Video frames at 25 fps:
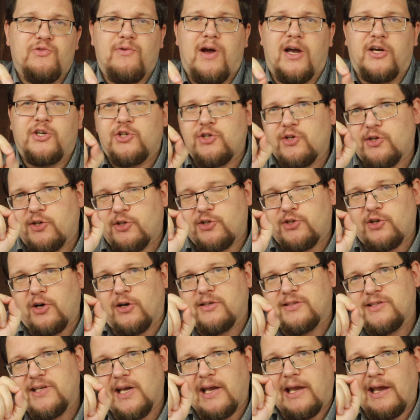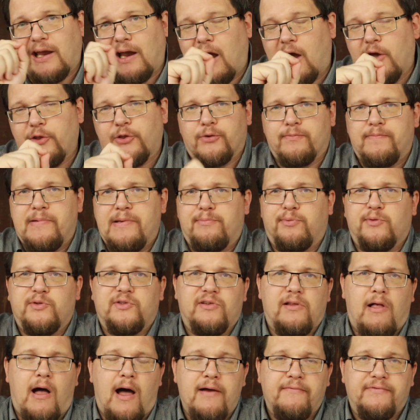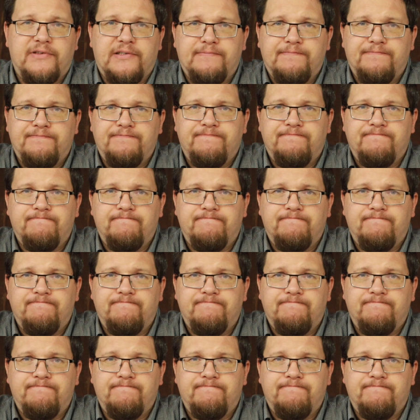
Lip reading: direction to start taking other people's lives.